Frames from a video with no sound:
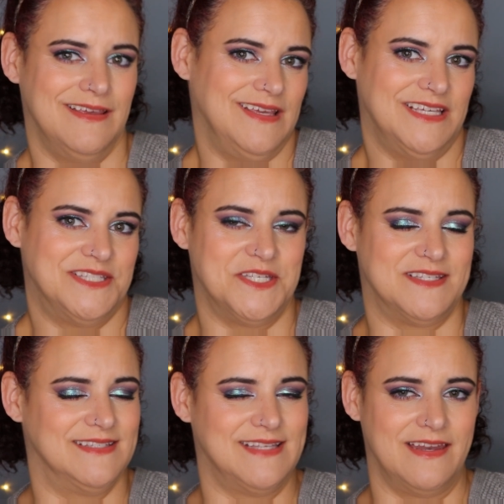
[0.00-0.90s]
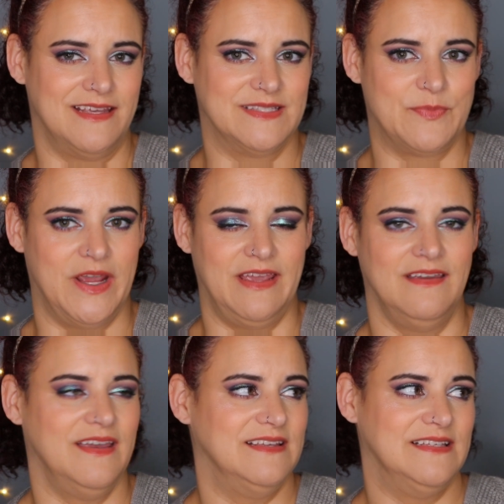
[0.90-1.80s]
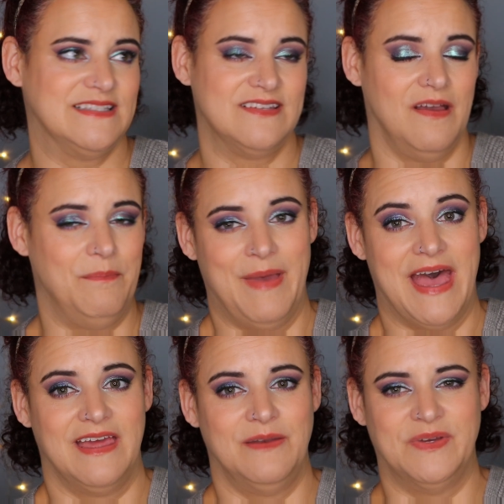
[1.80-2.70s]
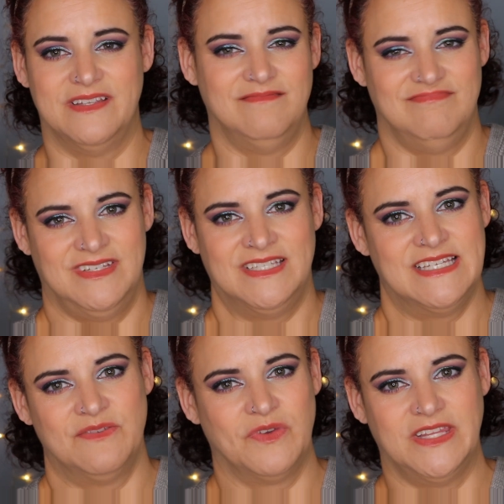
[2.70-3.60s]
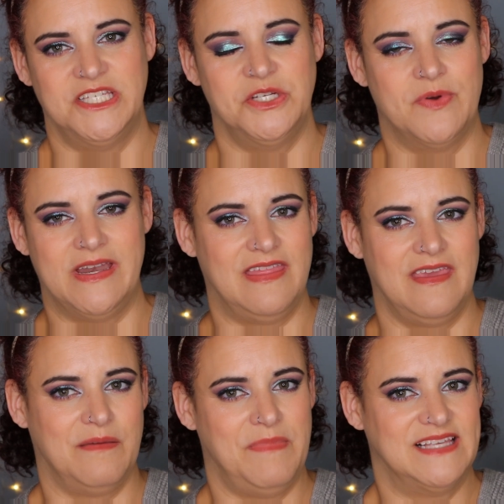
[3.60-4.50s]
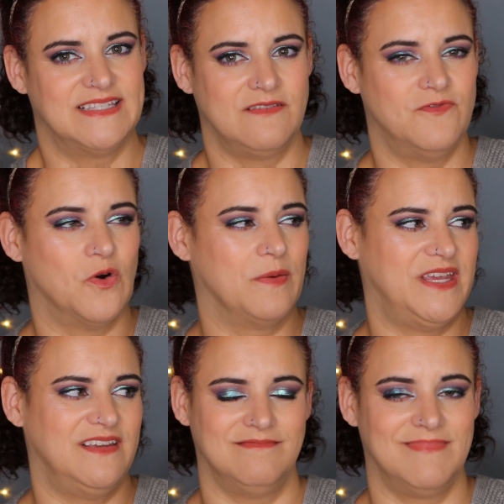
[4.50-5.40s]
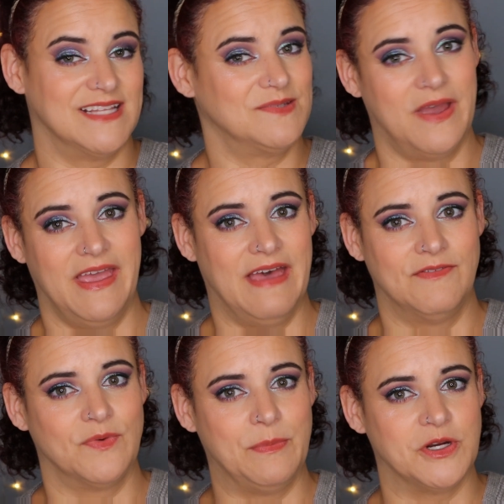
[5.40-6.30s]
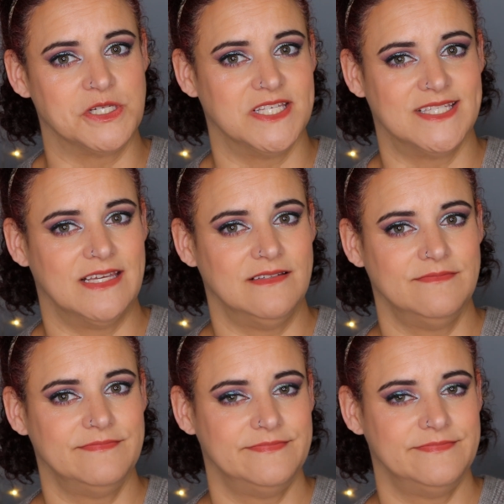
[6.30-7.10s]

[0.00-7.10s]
It's just a setting spray. It's not bad, but it didn't really do anything amazing for me, and that's why I haven't repurchased it.